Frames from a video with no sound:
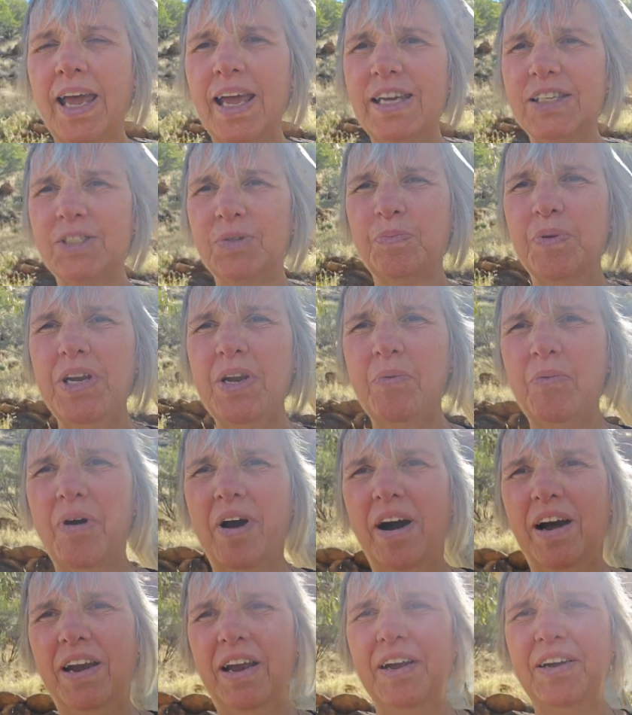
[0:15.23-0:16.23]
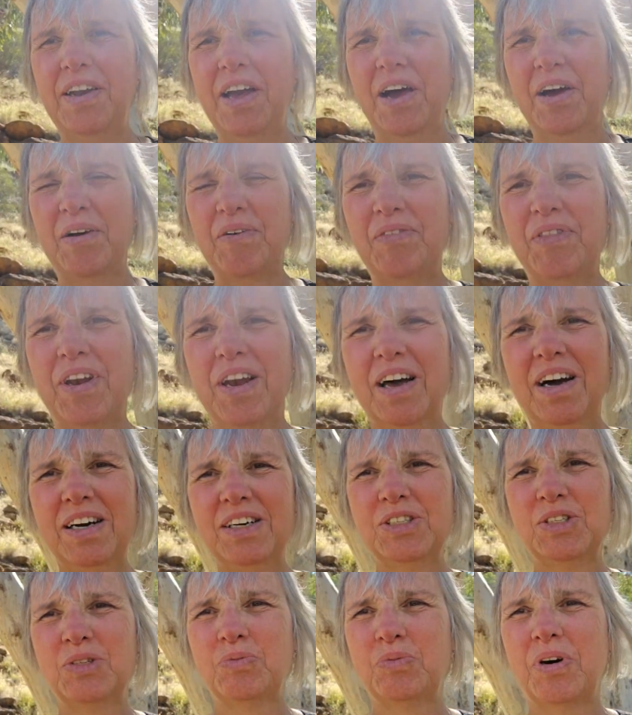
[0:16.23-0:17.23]
It's been a while, I know. The
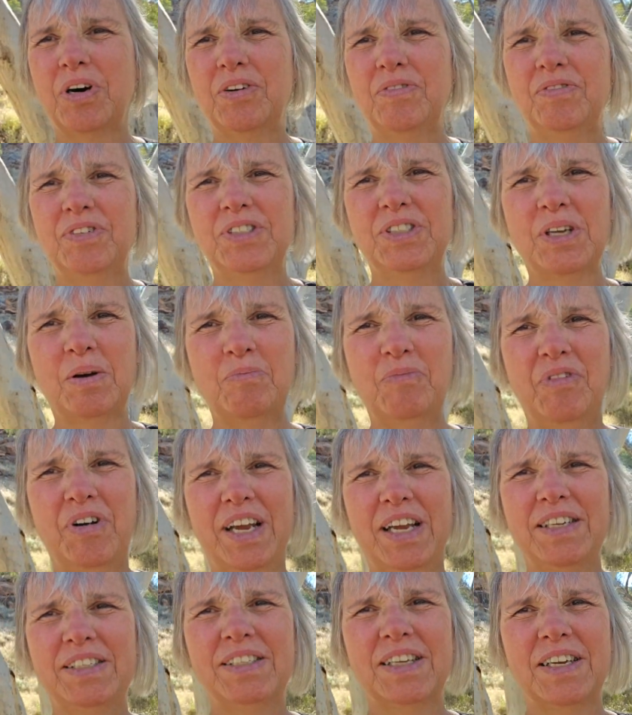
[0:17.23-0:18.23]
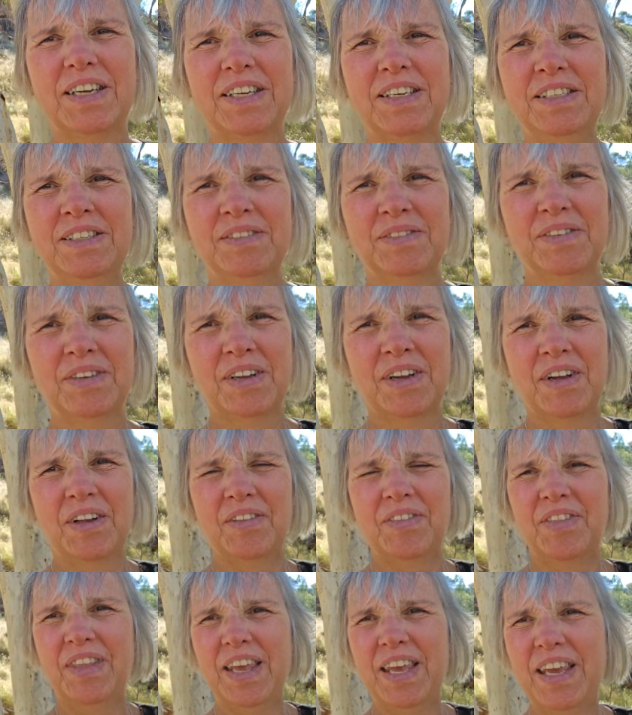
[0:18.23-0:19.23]
last one, for some reason,
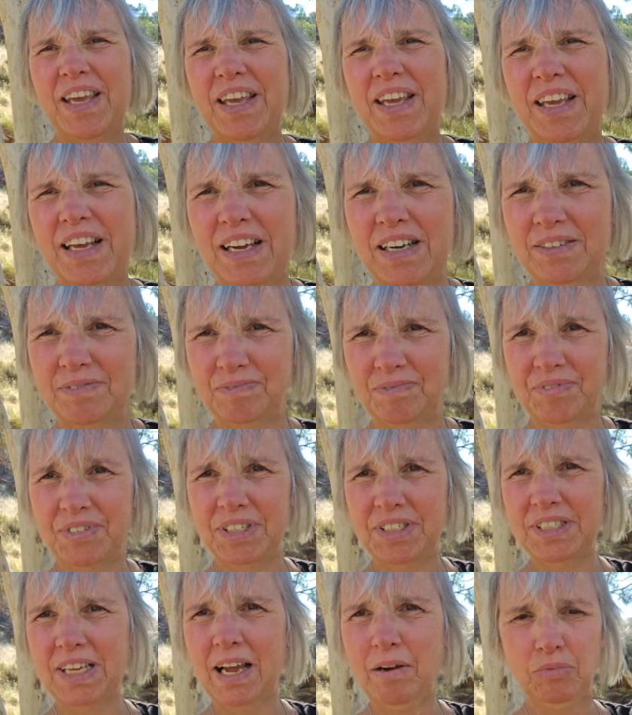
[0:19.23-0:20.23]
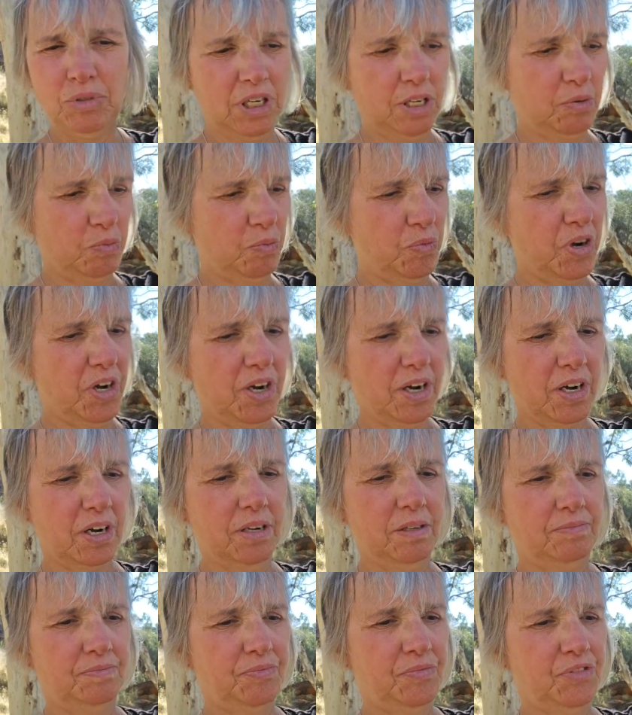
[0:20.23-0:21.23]
the the sound didn't
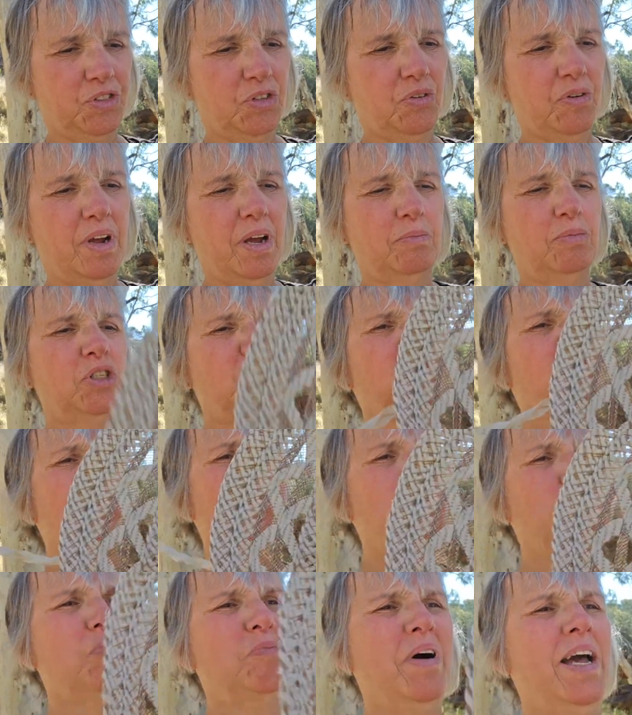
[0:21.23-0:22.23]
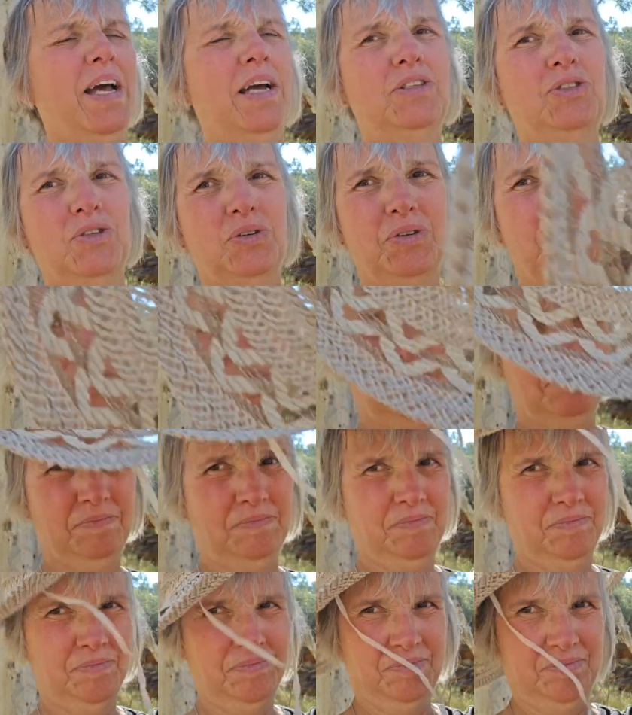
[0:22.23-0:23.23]
work. So I'm just going to put my hat on.
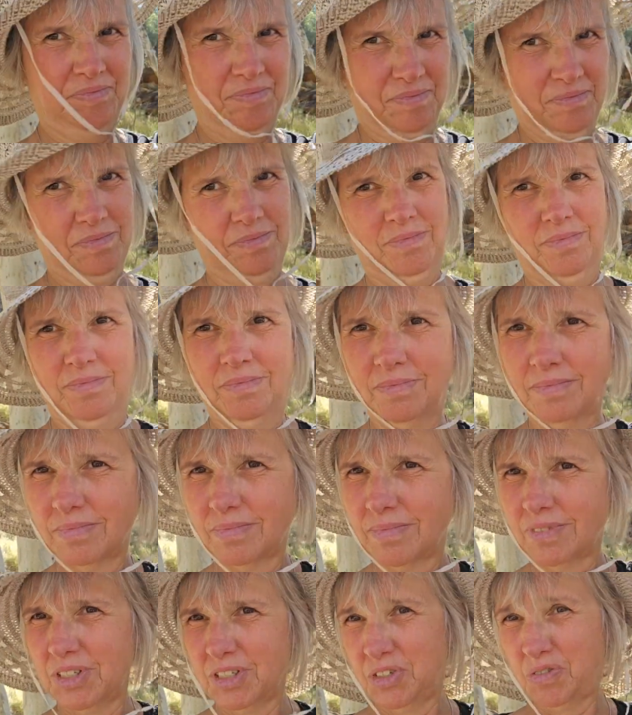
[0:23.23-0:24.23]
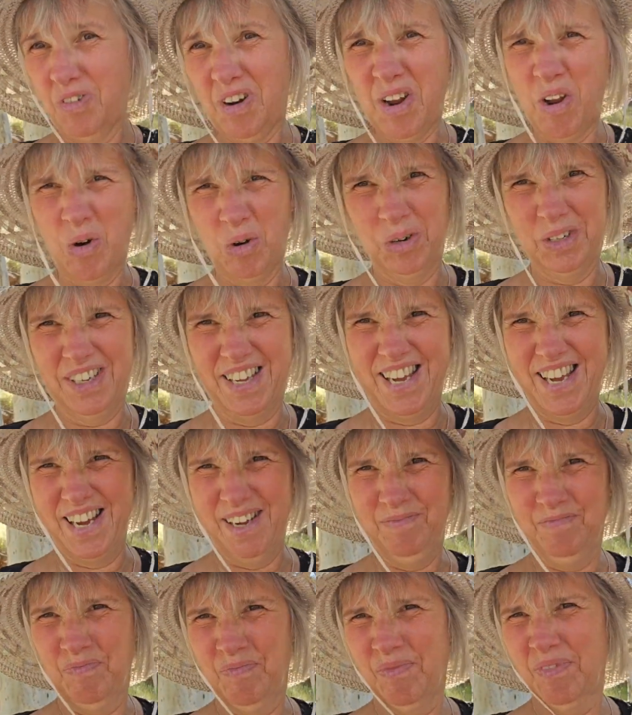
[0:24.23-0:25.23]
It's very hot
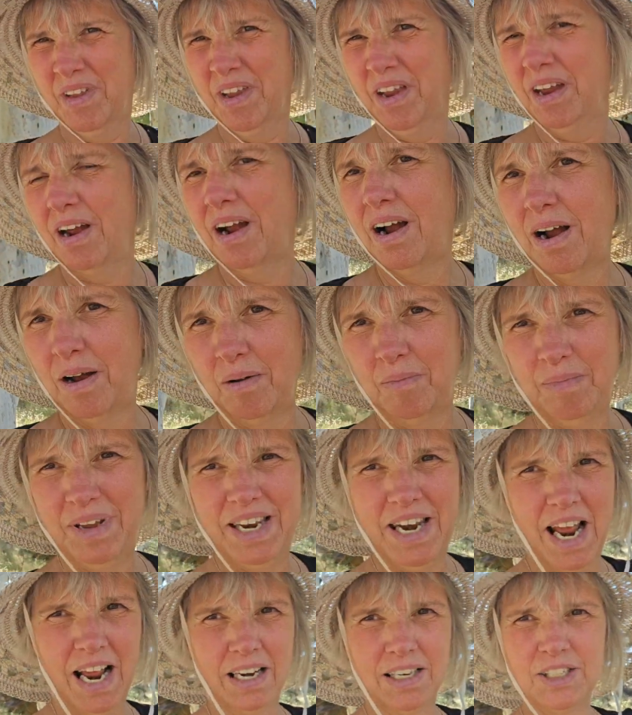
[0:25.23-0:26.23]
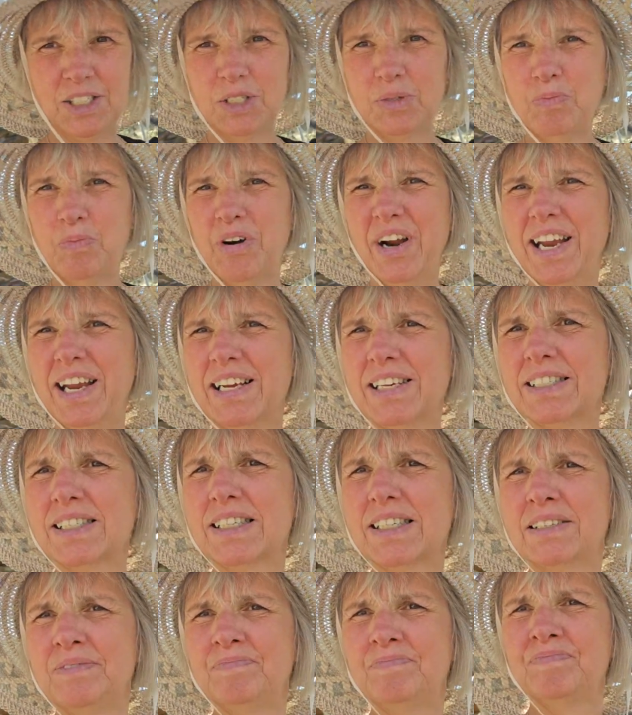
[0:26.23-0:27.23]
here. I mean, Alice
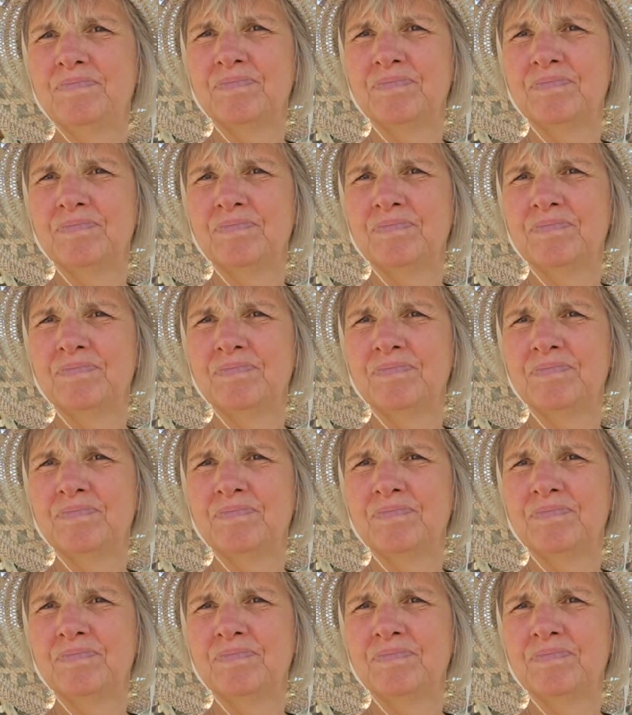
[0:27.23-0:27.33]
Springs.